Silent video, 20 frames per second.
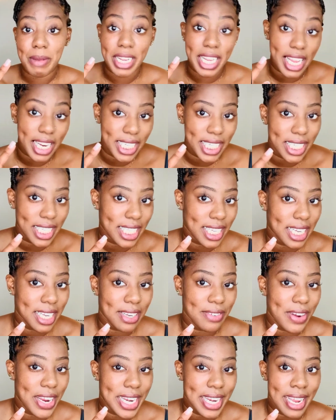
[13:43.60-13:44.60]
lashes looking
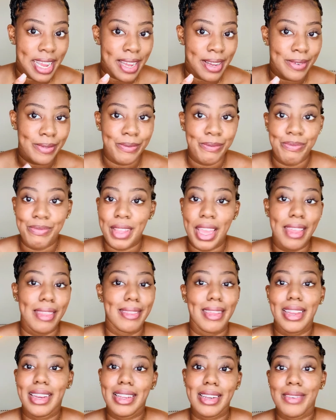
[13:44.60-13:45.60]
right now?
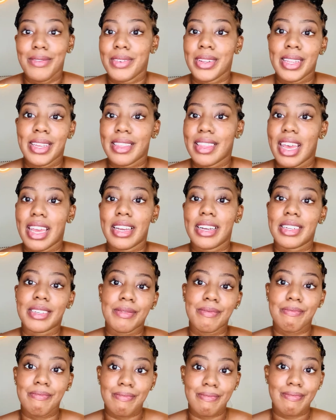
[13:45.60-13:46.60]
They didn't even look that good.
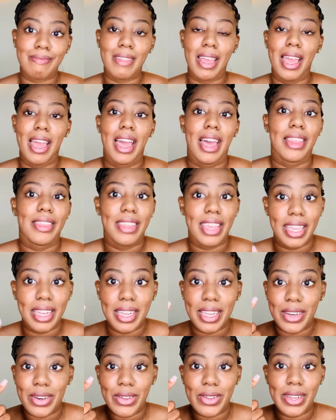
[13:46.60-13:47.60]
They
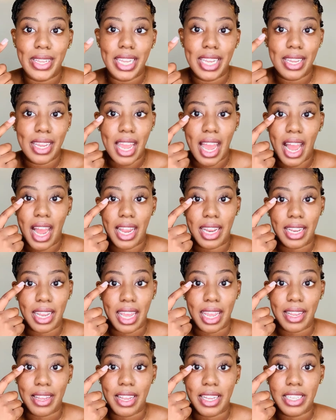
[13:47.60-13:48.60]
literally had
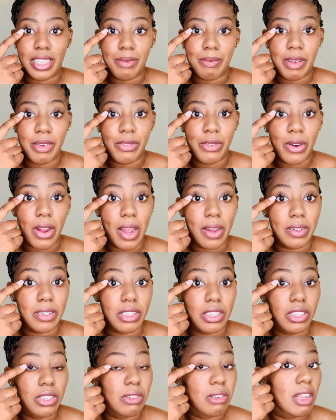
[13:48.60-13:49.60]
it took me 4 hours
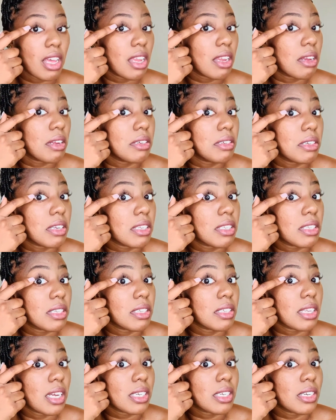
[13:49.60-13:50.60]
to do just this
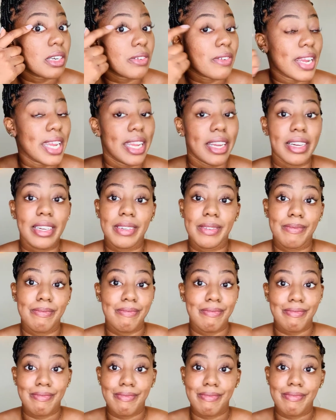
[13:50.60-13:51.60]
section right here.
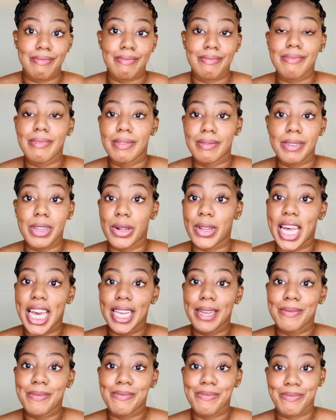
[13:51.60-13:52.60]
No lie,
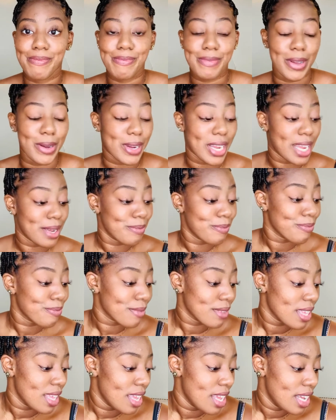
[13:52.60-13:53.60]
okay?
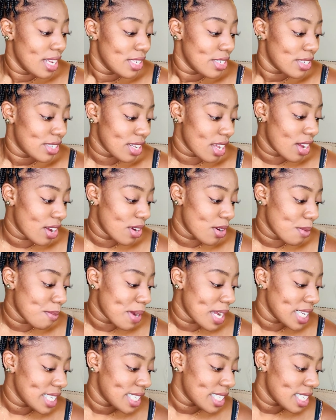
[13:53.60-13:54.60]
So
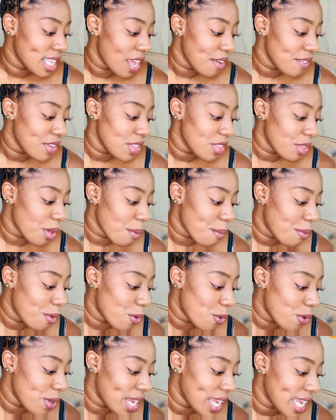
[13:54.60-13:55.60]
my 7th
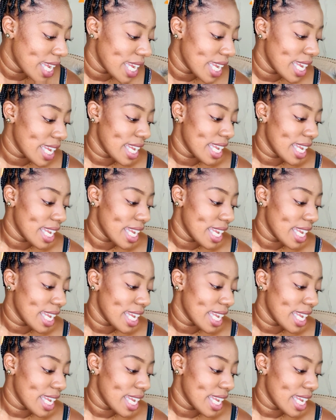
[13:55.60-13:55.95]
point